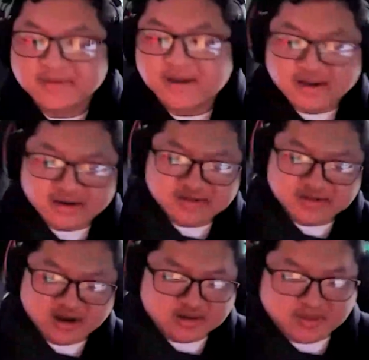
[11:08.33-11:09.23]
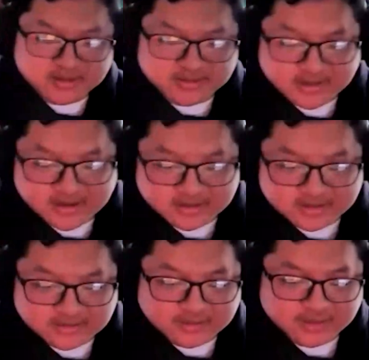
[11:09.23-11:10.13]
And let's talk about that
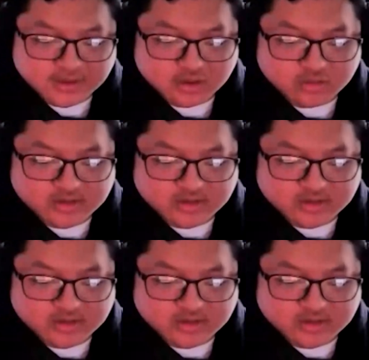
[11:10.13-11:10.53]
too.